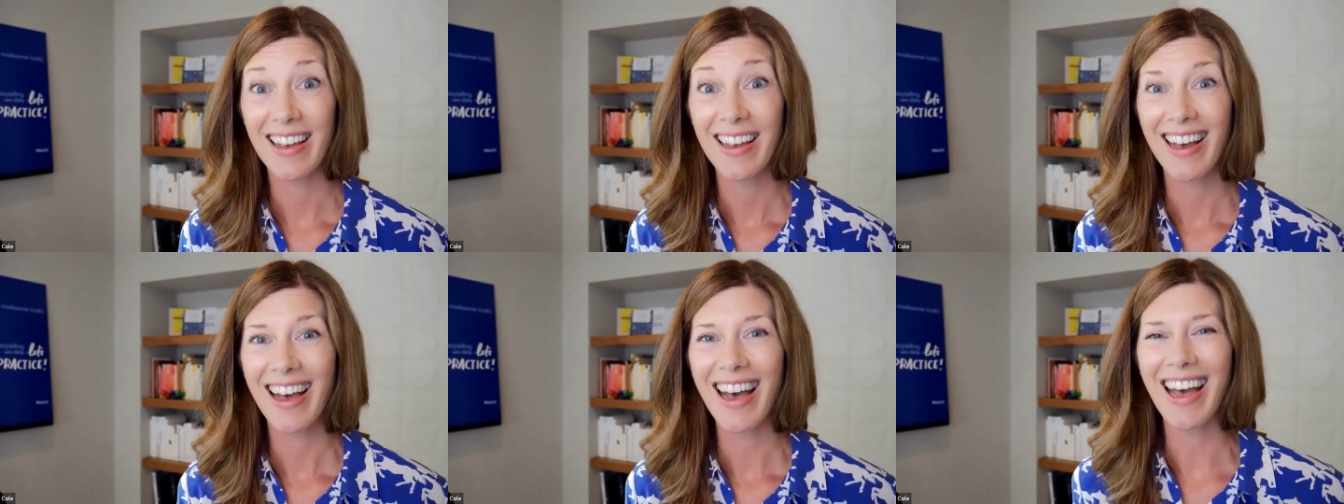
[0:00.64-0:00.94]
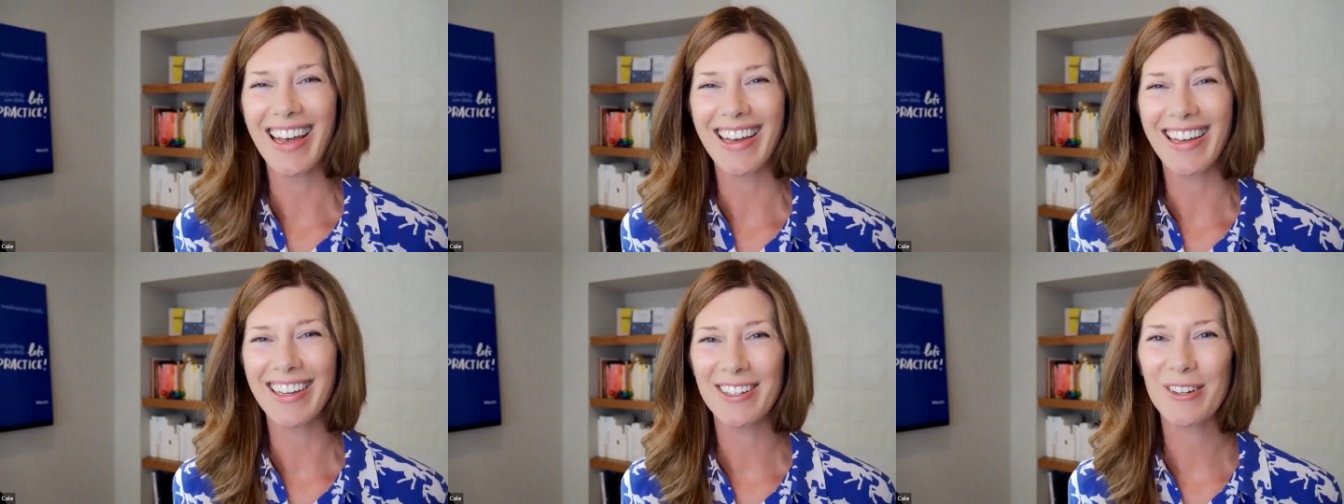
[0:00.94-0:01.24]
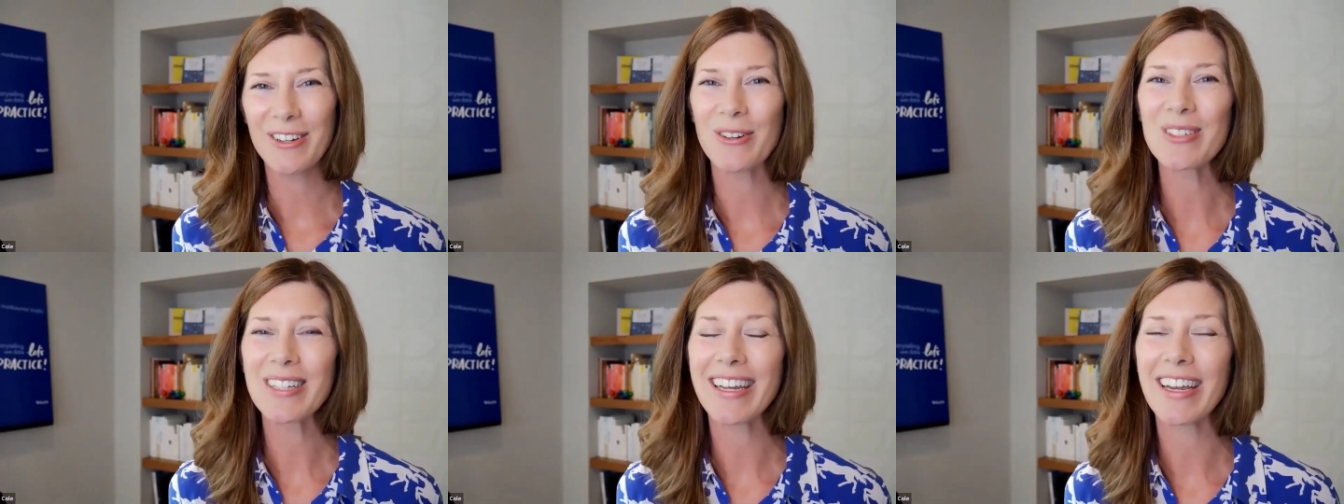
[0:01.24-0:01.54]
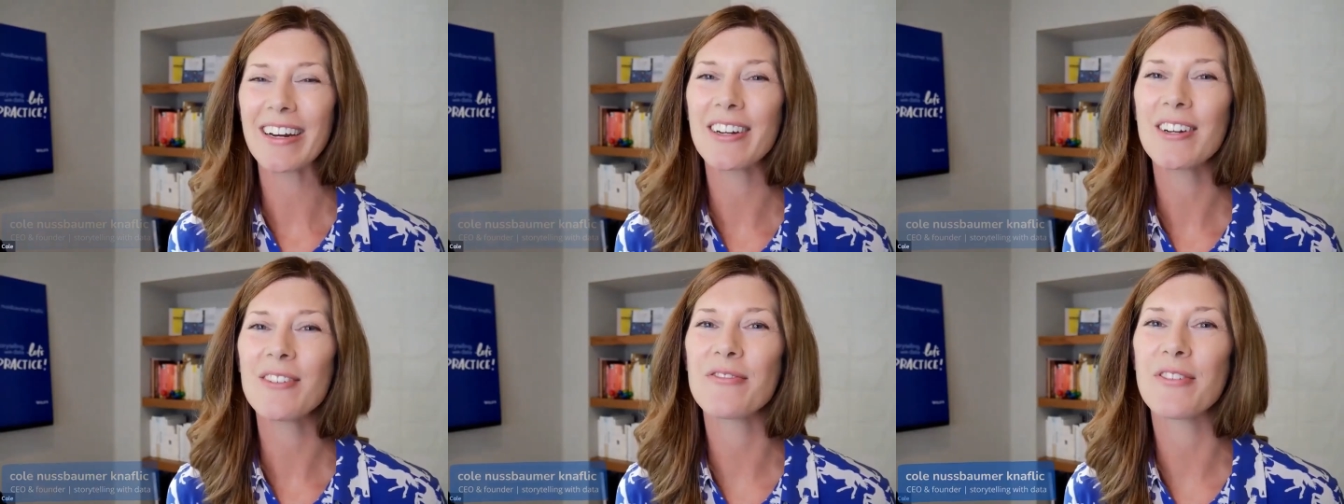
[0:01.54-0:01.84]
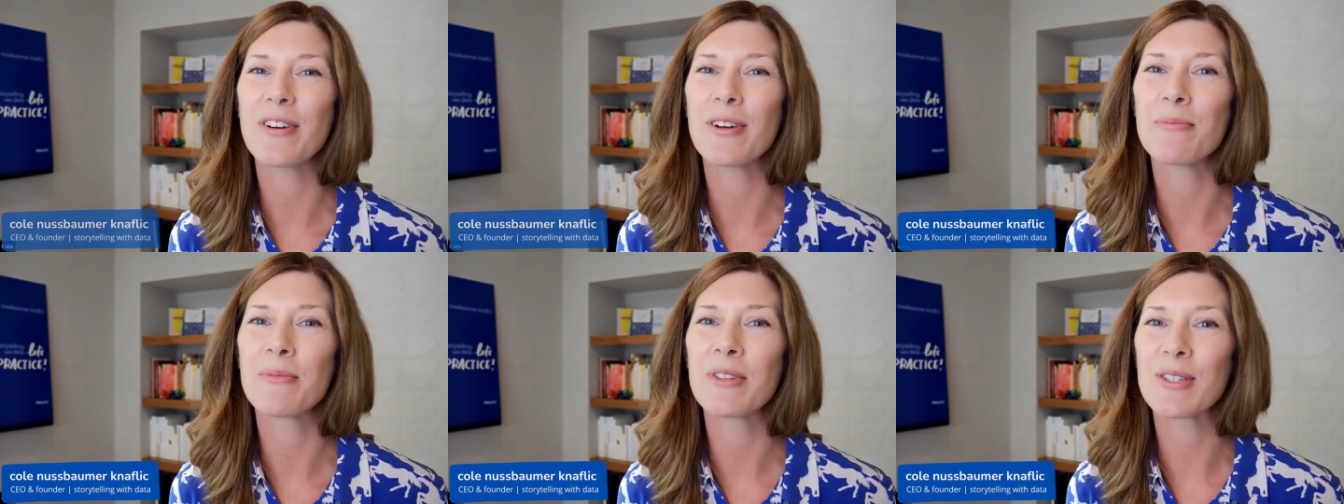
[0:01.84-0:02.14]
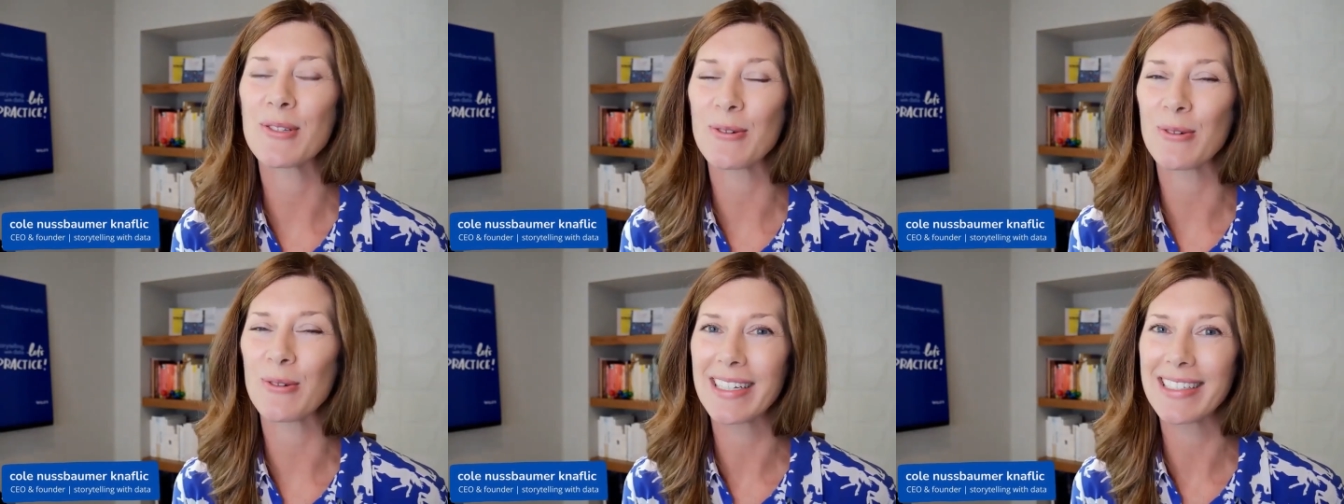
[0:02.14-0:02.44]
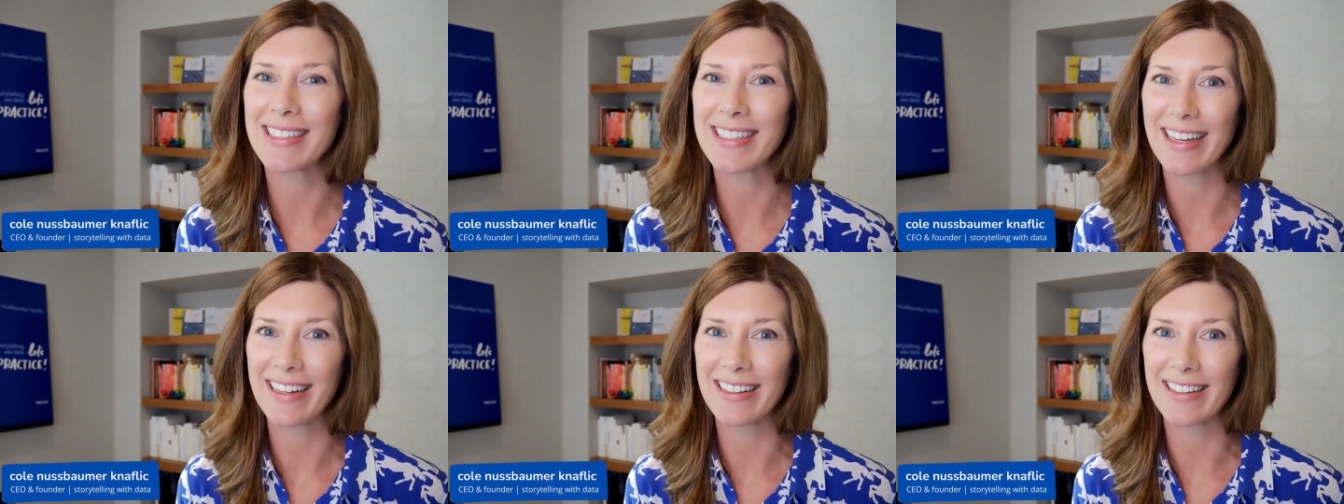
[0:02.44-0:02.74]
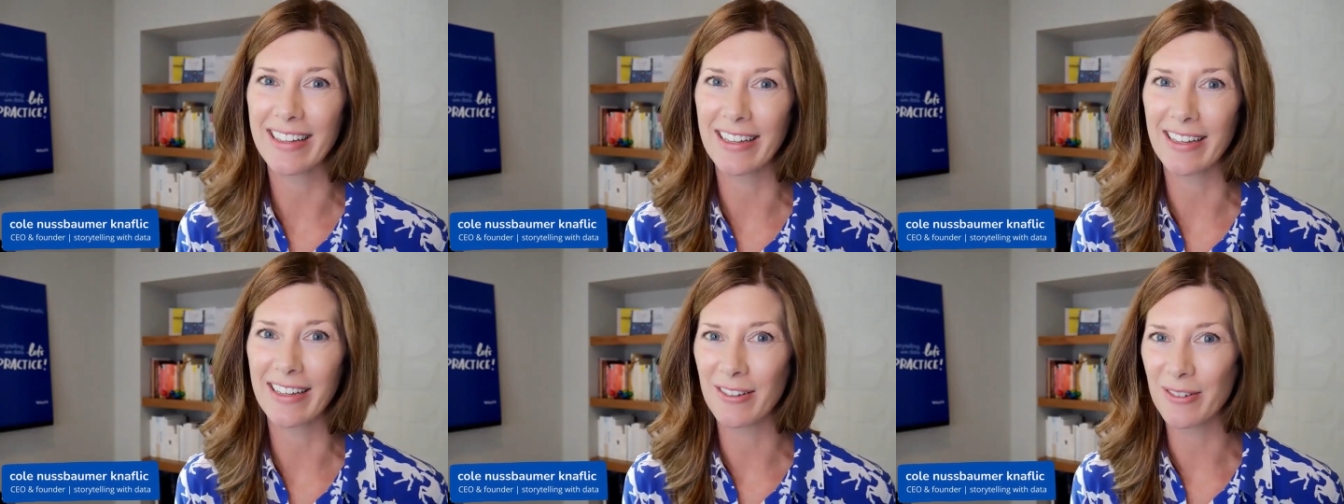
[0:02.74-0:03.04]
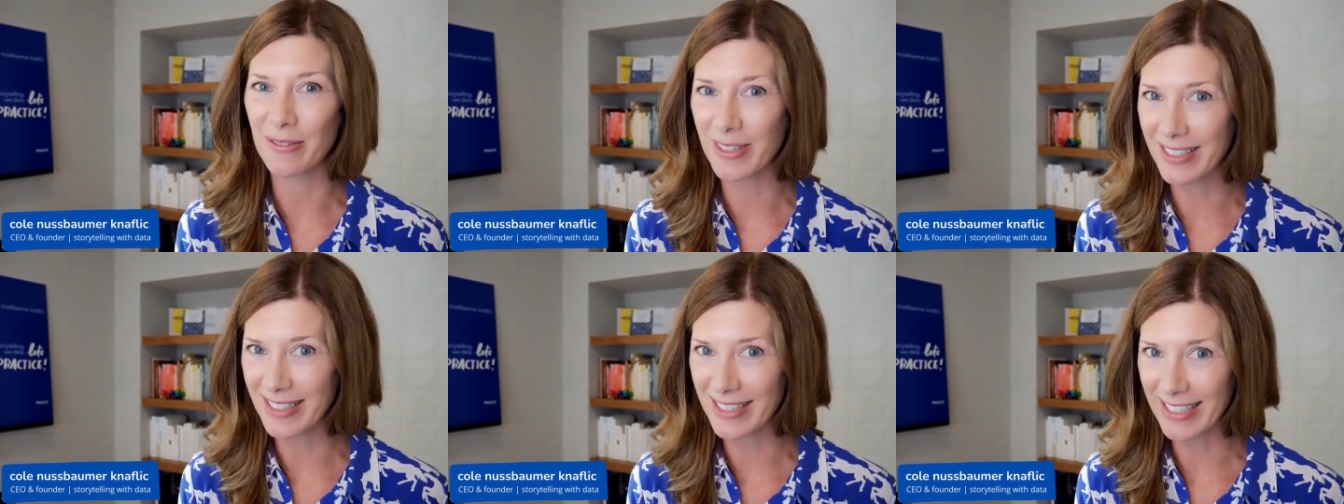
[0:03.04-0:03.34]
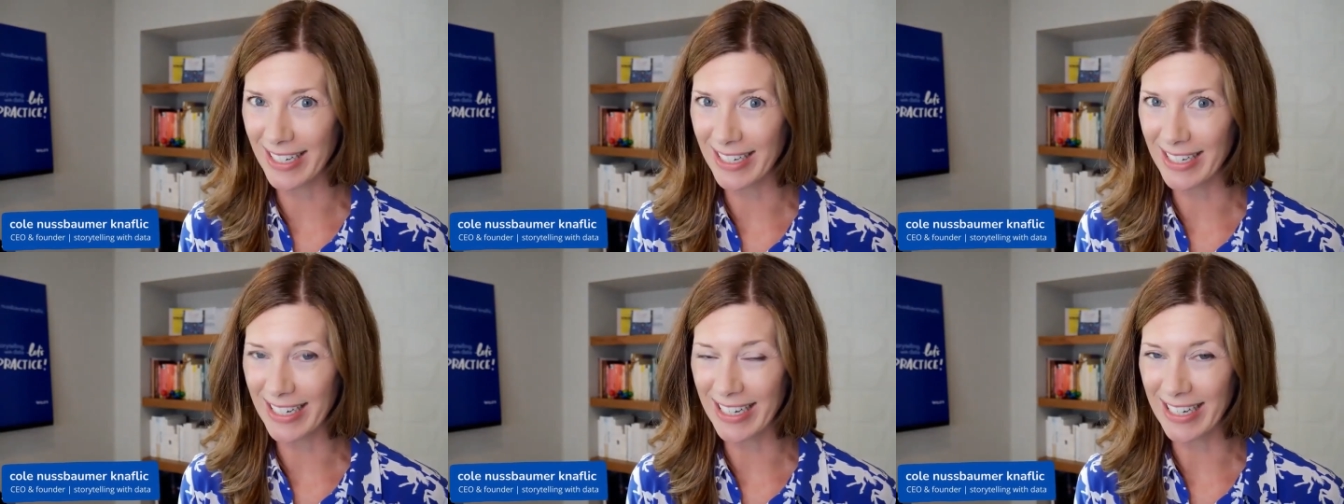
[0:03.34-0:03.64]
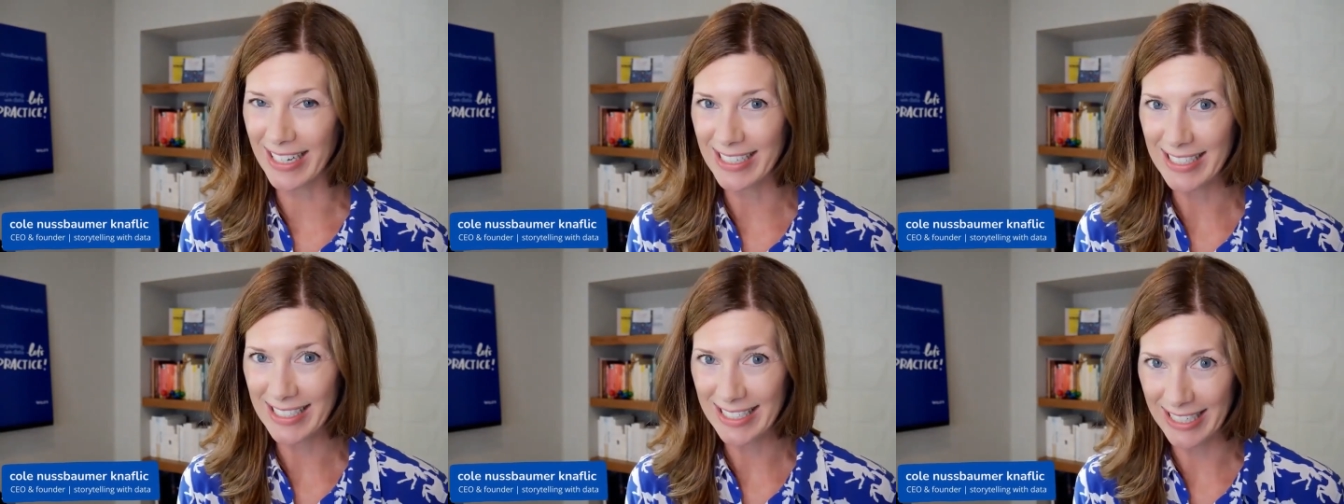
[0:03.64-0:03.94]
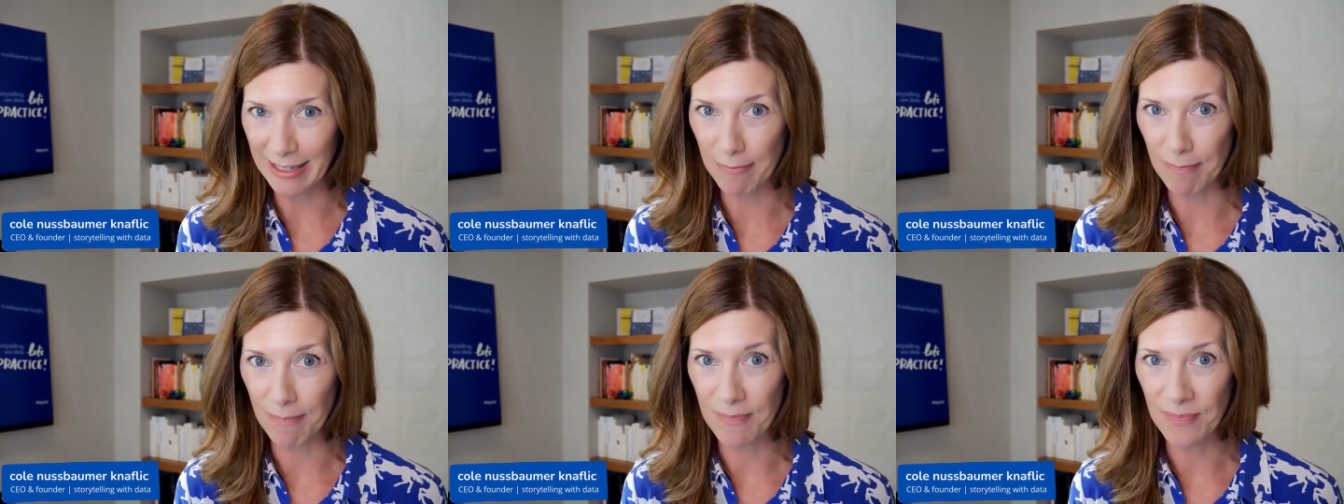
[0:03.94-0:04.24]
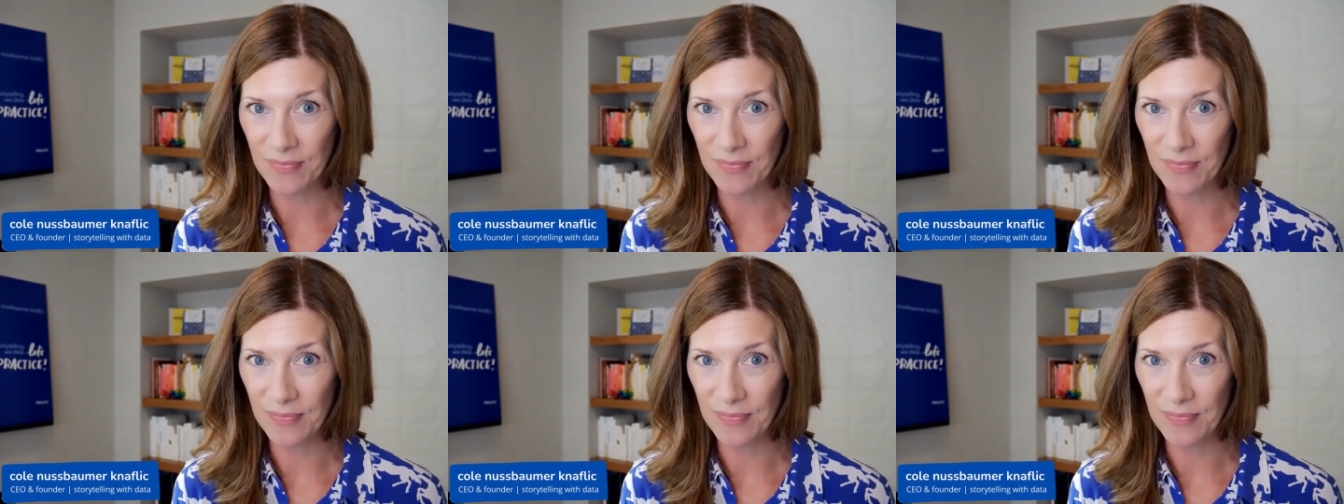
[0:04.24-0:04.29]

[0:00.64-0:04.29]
Hi, Cole here from the Storytelling with Data team.